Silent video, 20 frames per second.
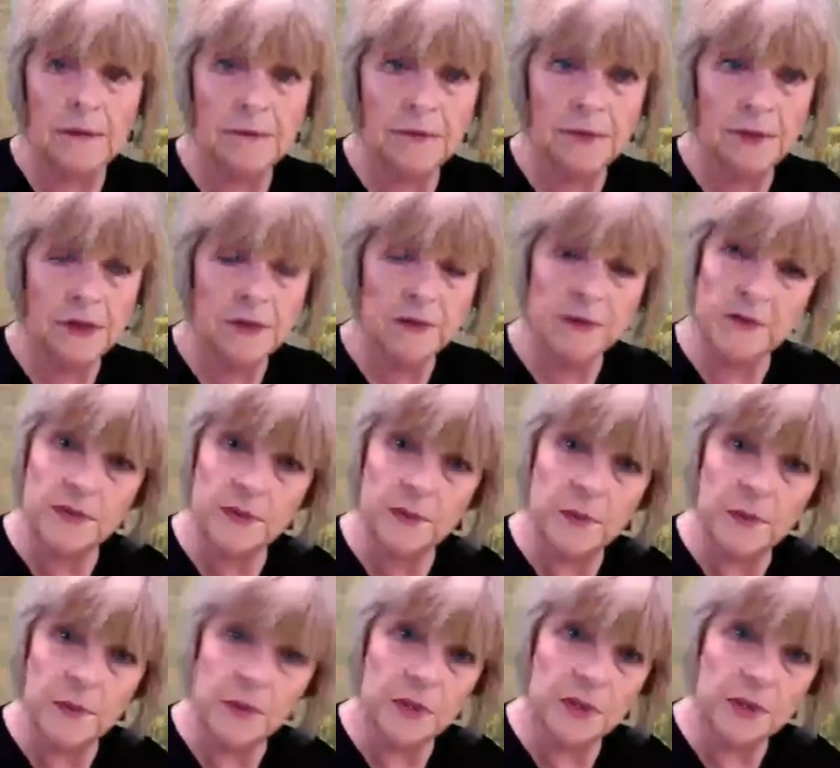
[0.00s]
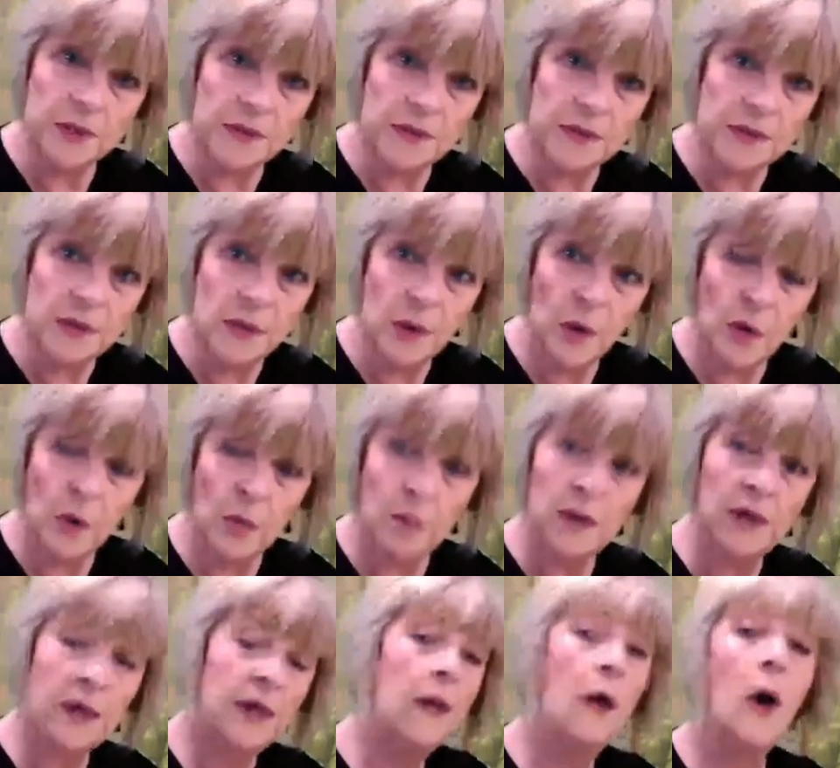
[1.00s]
for those that want to do it as a
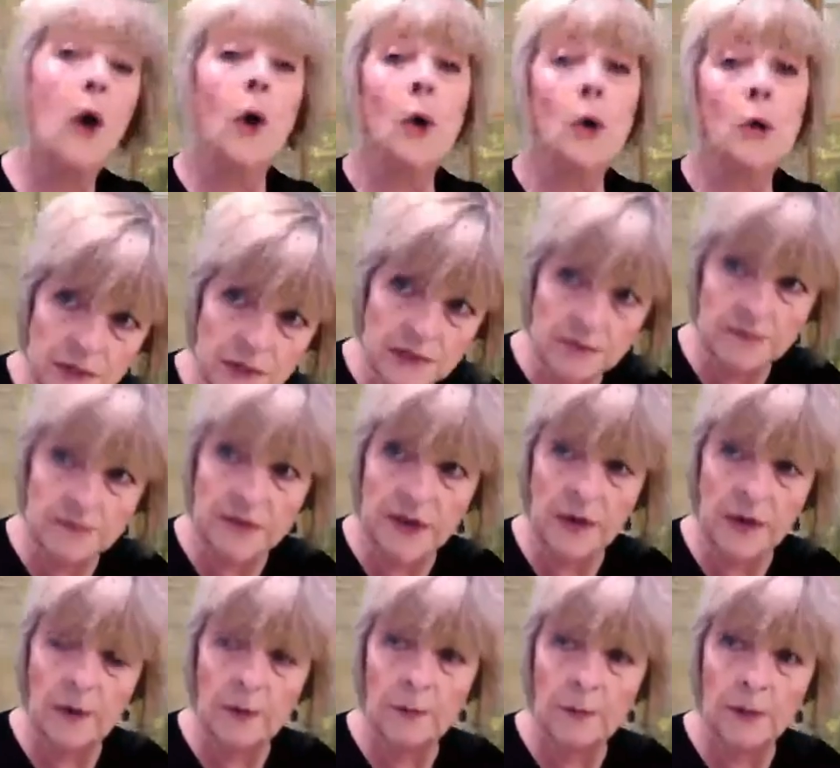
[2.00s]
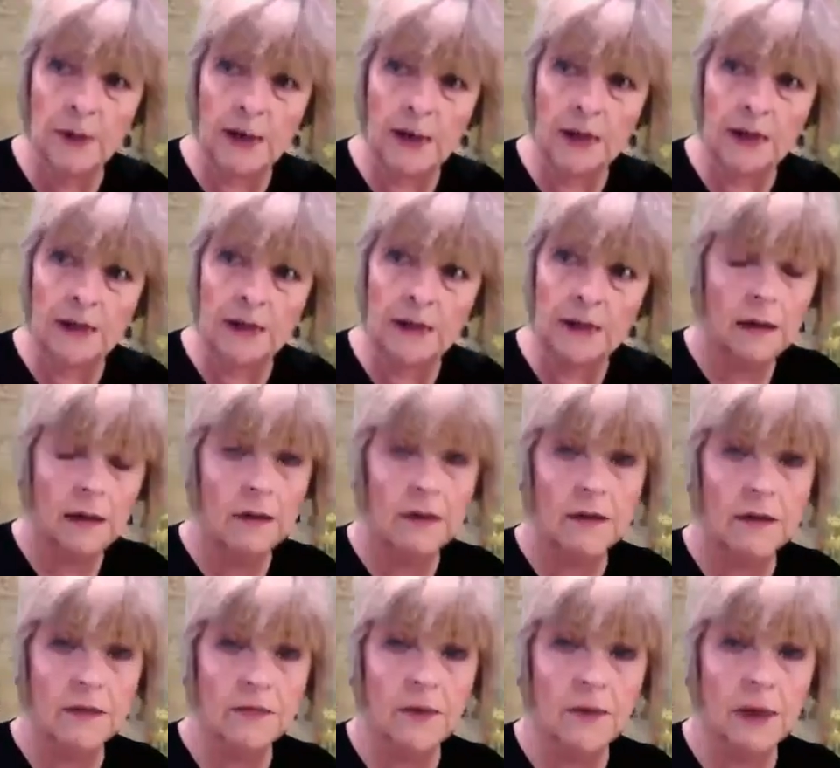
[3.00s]
hobby, give that away,
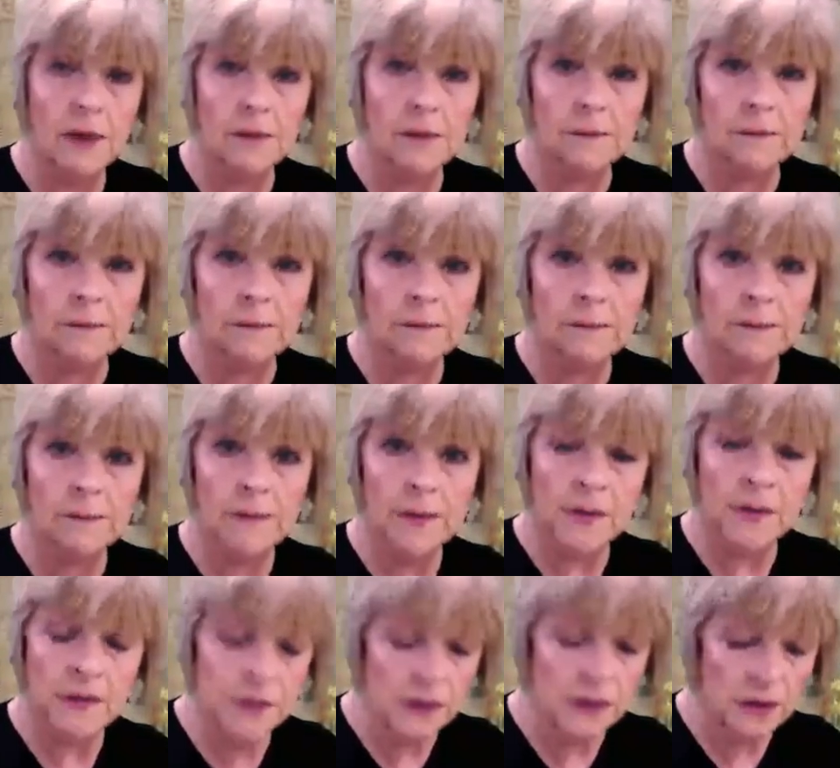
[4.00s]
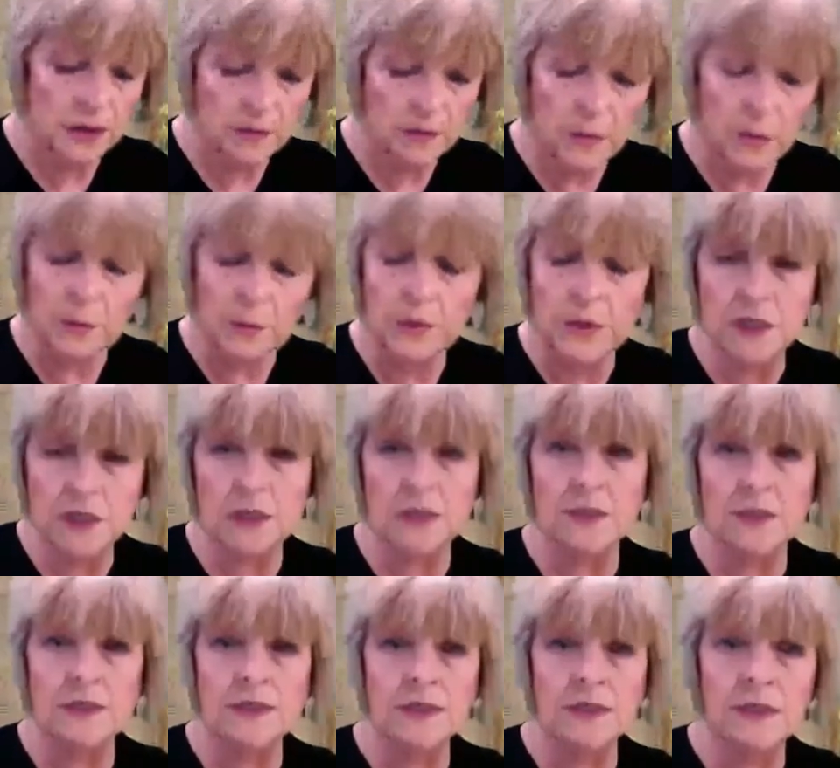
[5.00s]
that's fine. There's nothing more
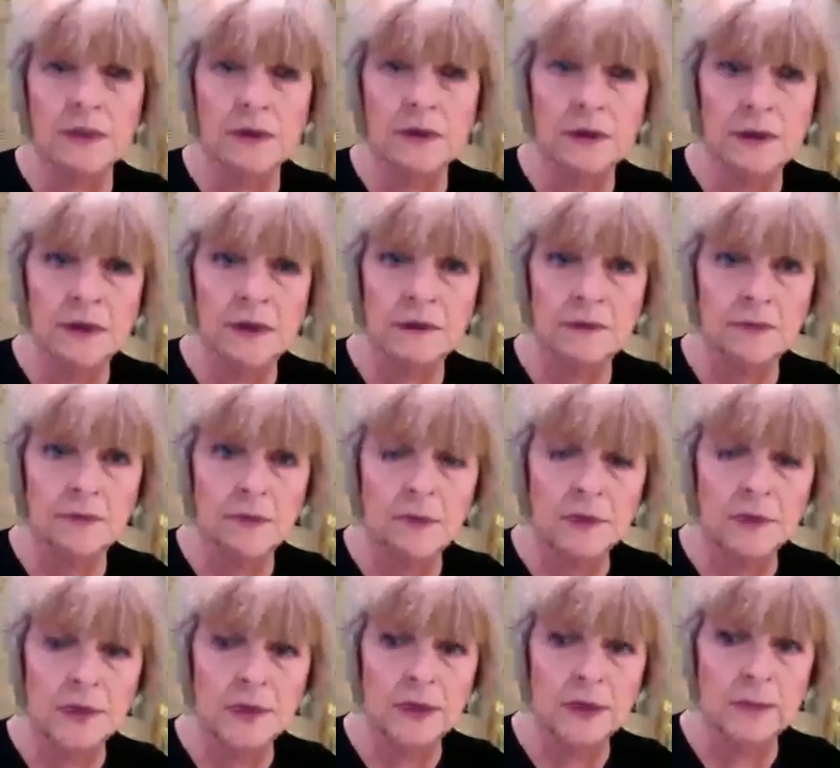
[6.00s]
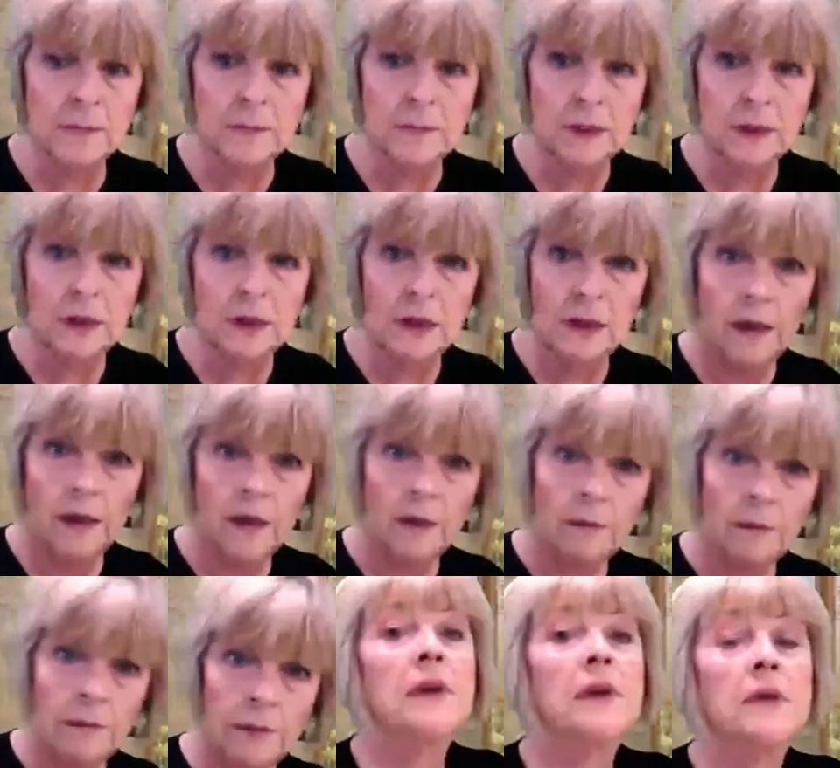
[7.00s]
precious than you can give for your time.
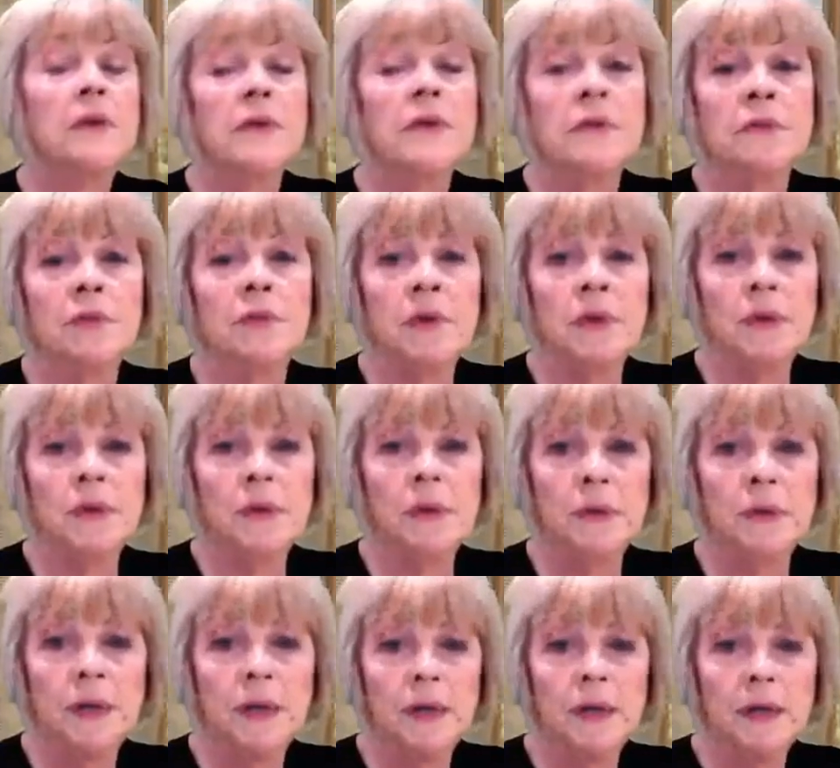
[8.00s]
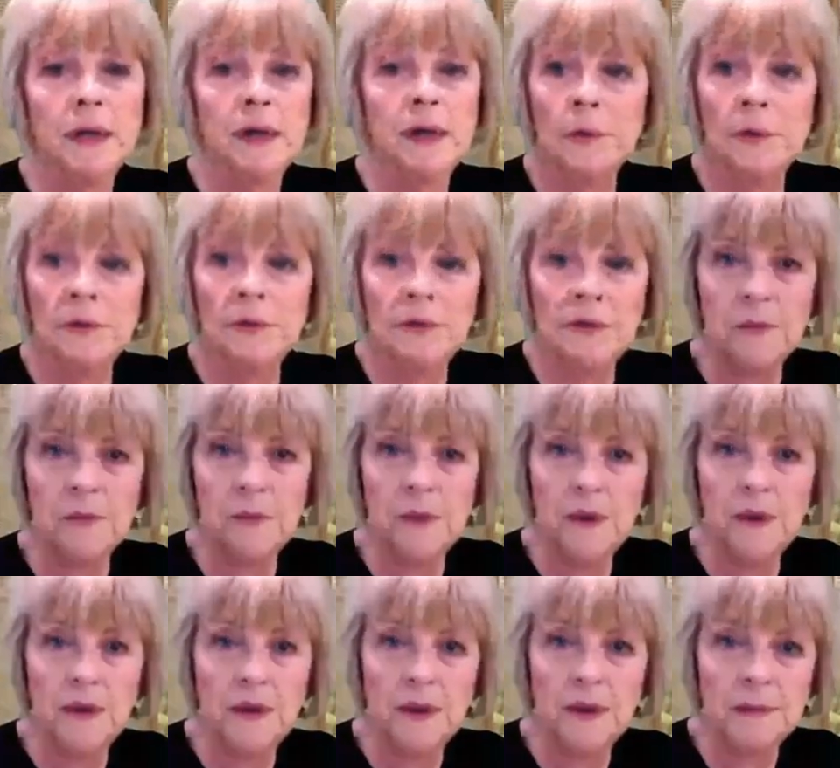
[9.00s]
For those of you, whoever you
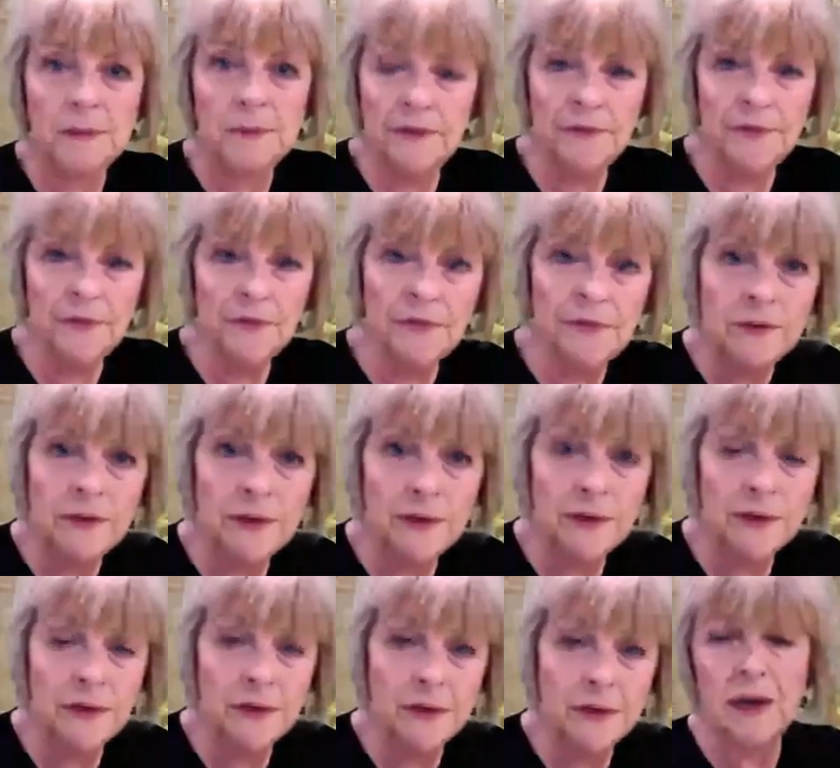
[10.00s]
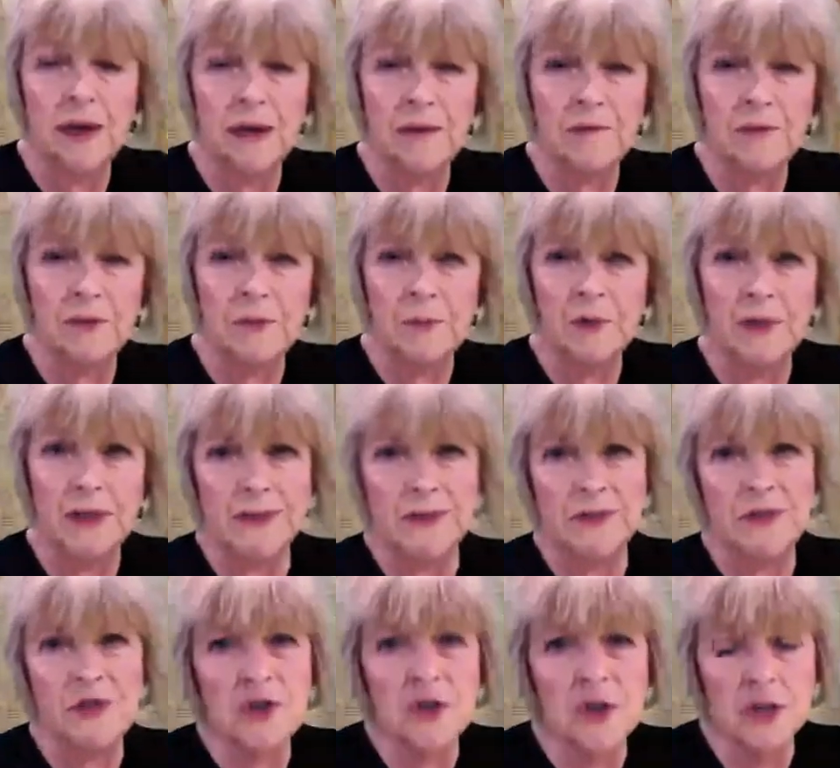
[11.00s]
are, if you feel uncomfortable
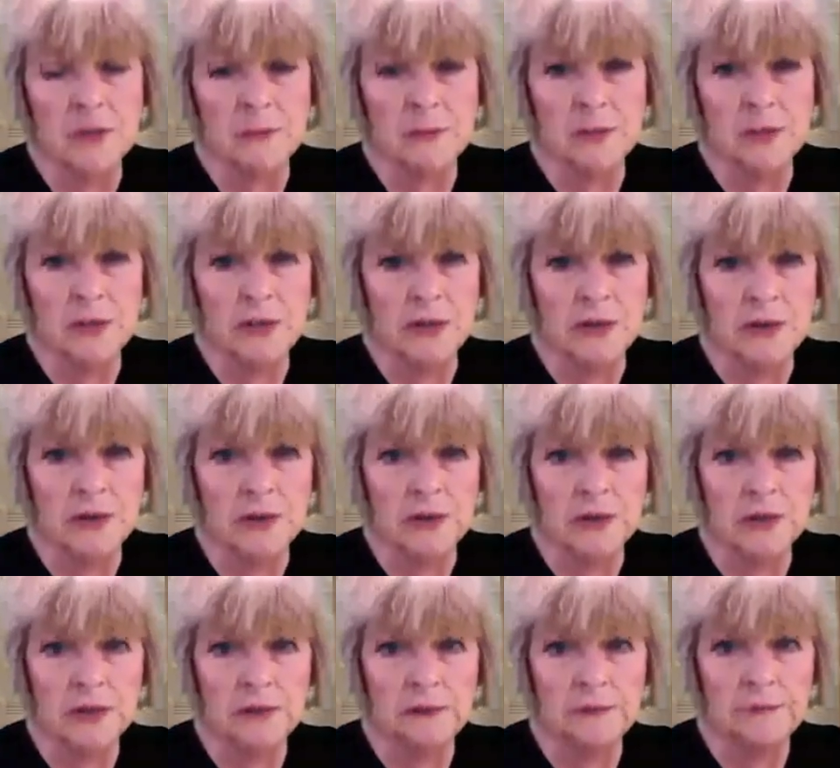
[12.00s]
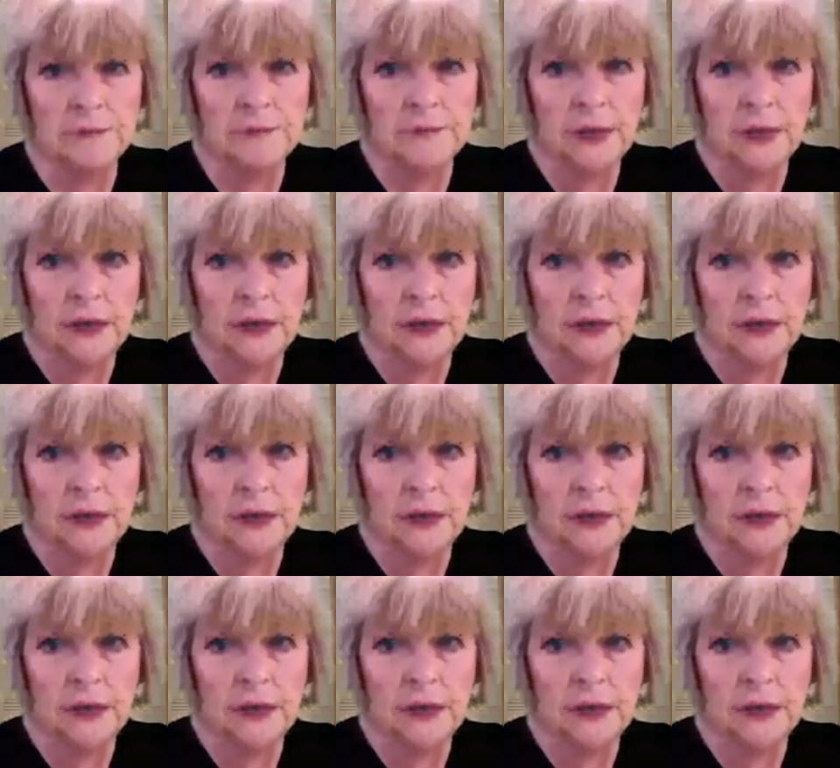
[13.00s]
as in should I be charging,